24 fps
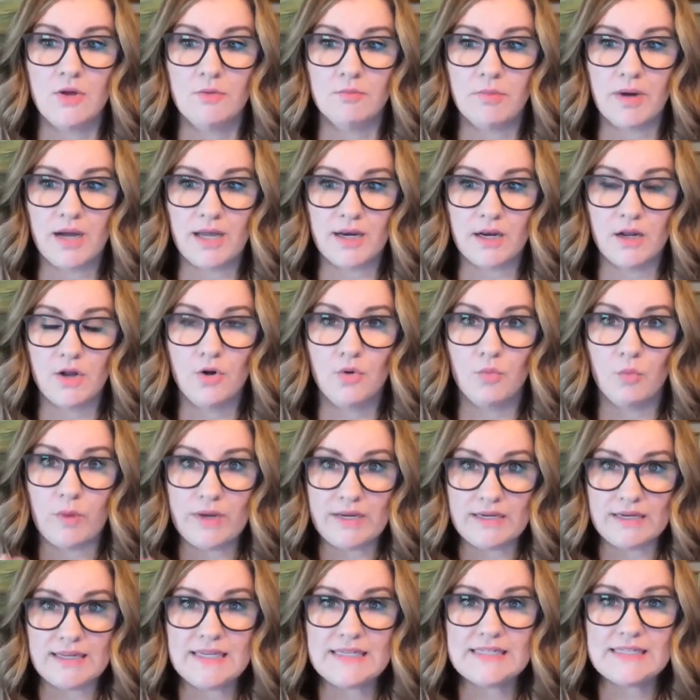But we
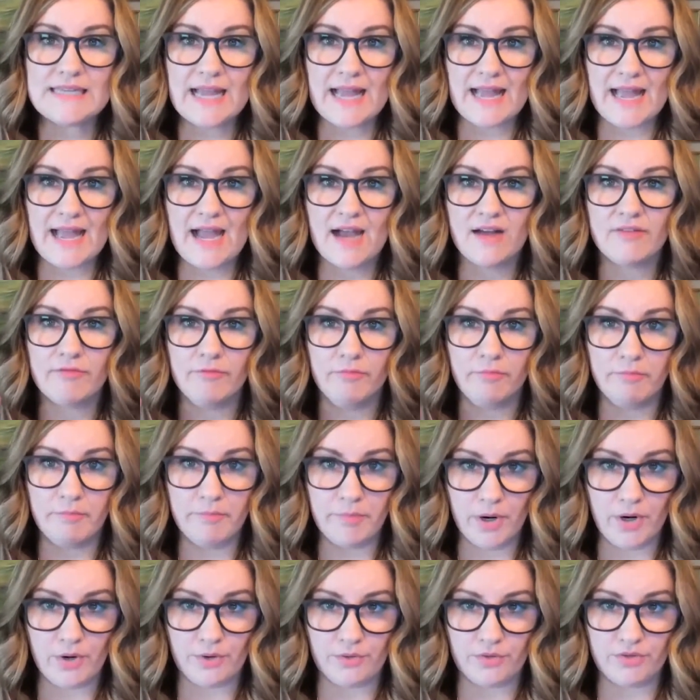need to have
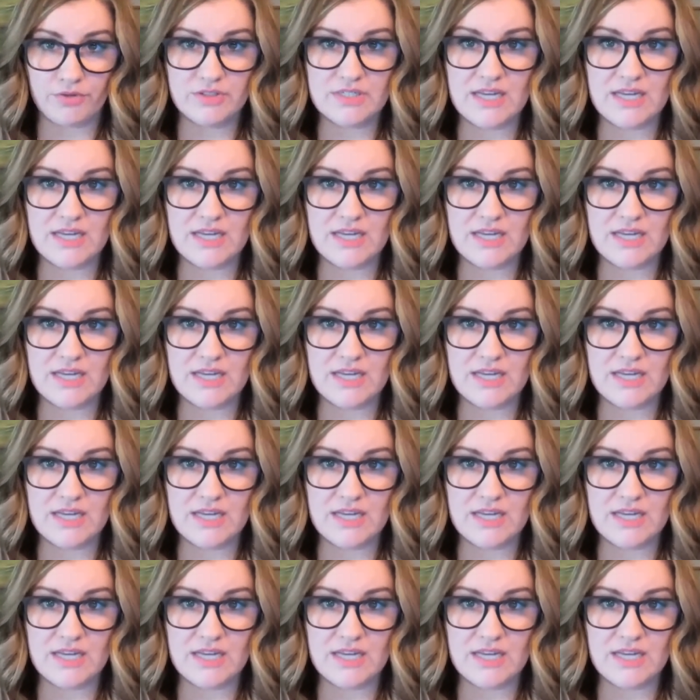both